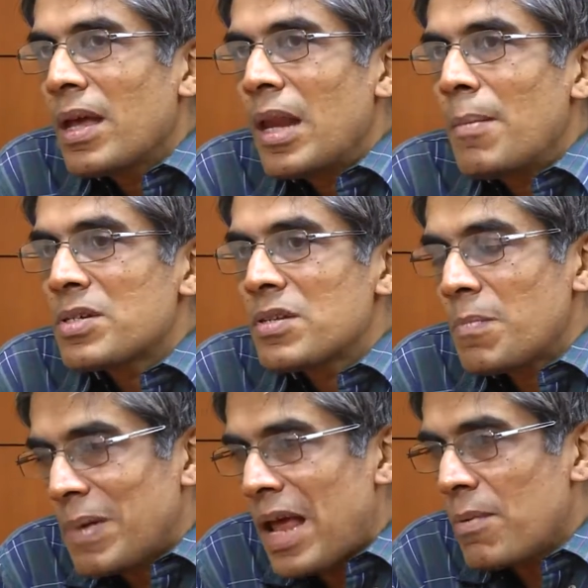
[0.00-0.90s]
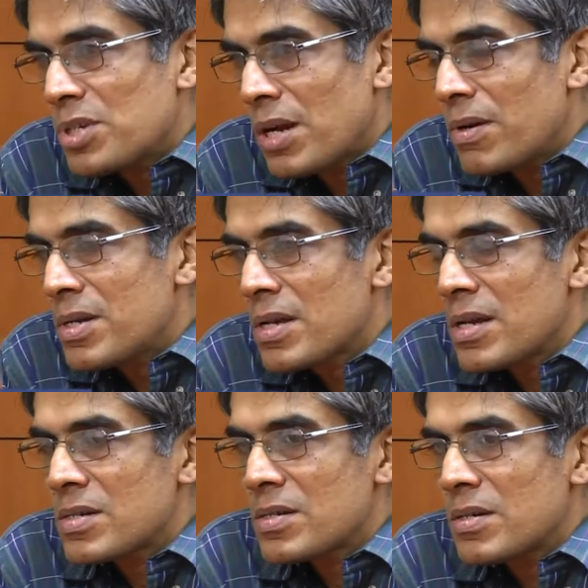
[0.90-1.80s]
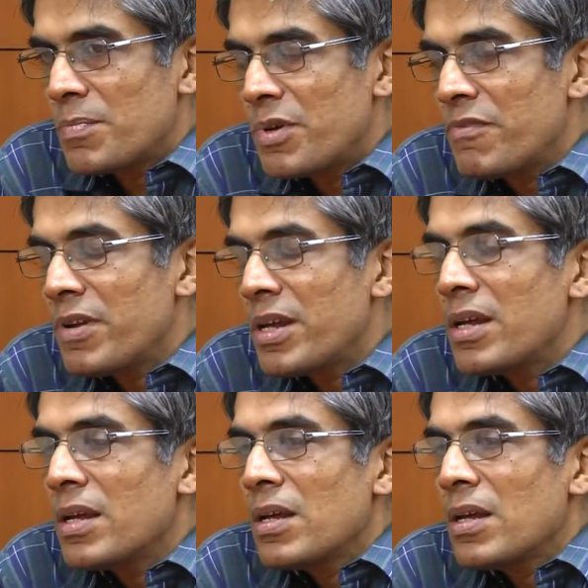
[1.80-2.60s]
elements of the plan, which I will discuss briefly,